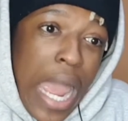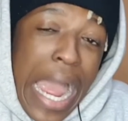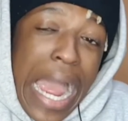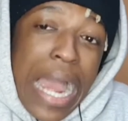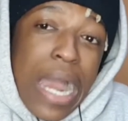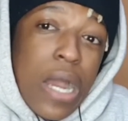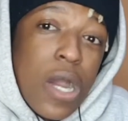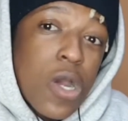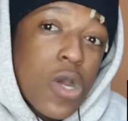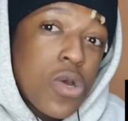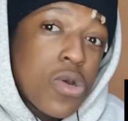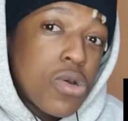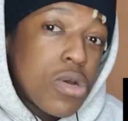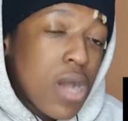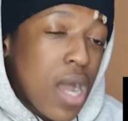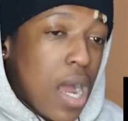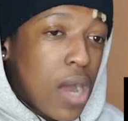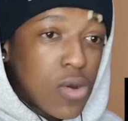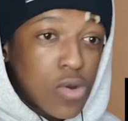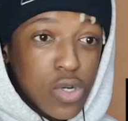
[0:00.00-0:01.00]

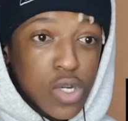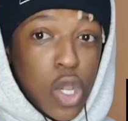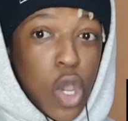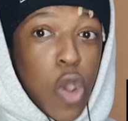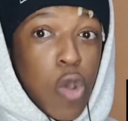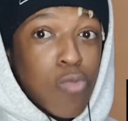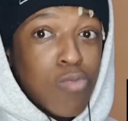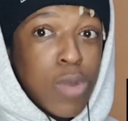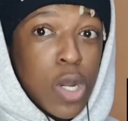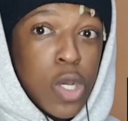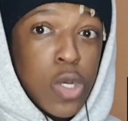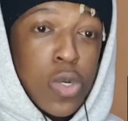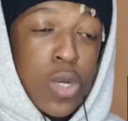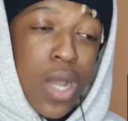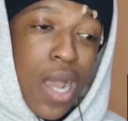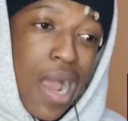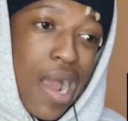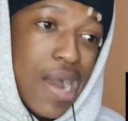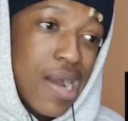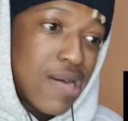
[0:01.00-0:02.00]
I don't know, bro.
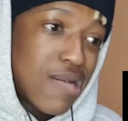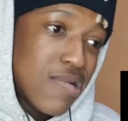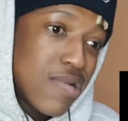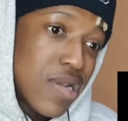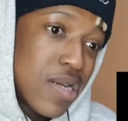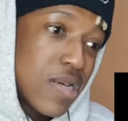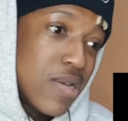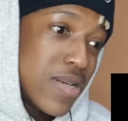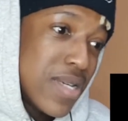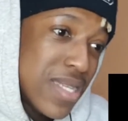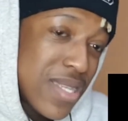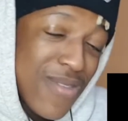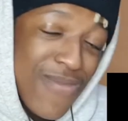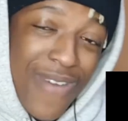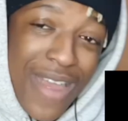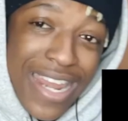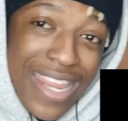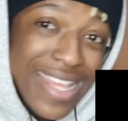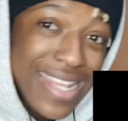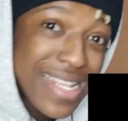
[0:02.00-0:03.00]
I don't know. Is he
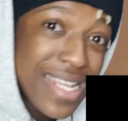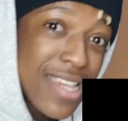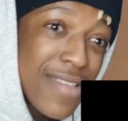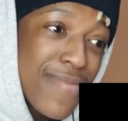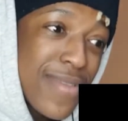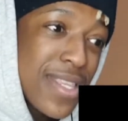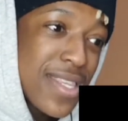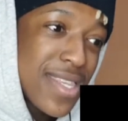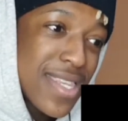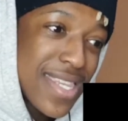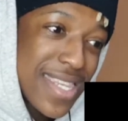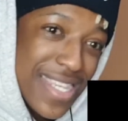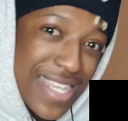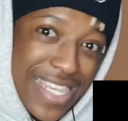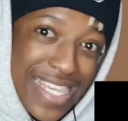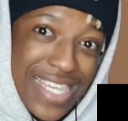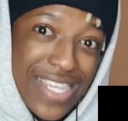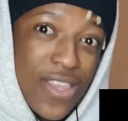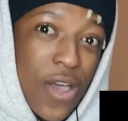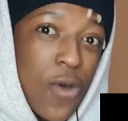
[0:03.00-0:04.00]
fighting demons? Is
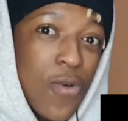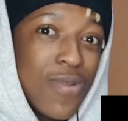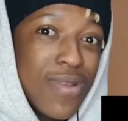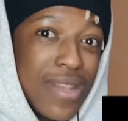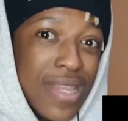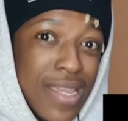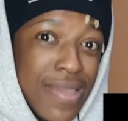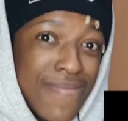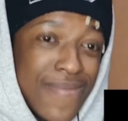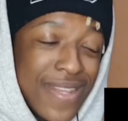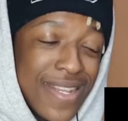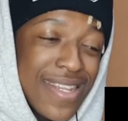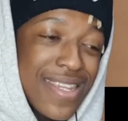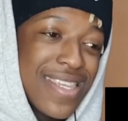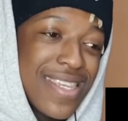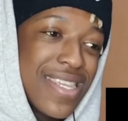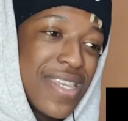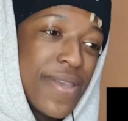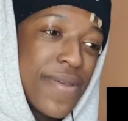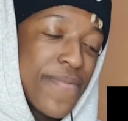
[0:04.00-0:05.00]
he his own demon?
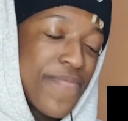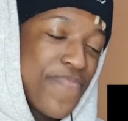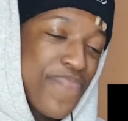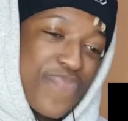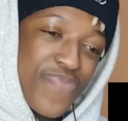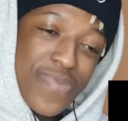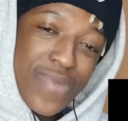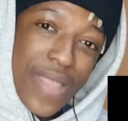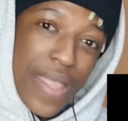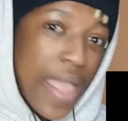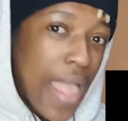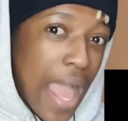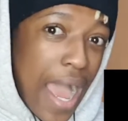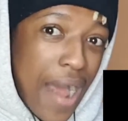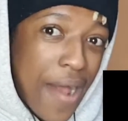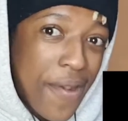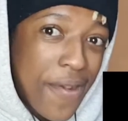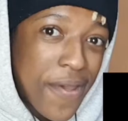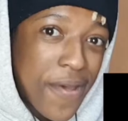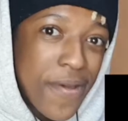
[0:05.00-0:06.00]
Is he?
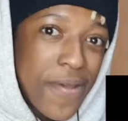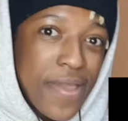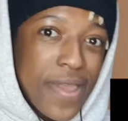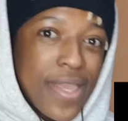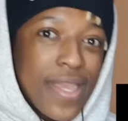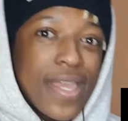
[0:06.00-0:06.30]
I don't know.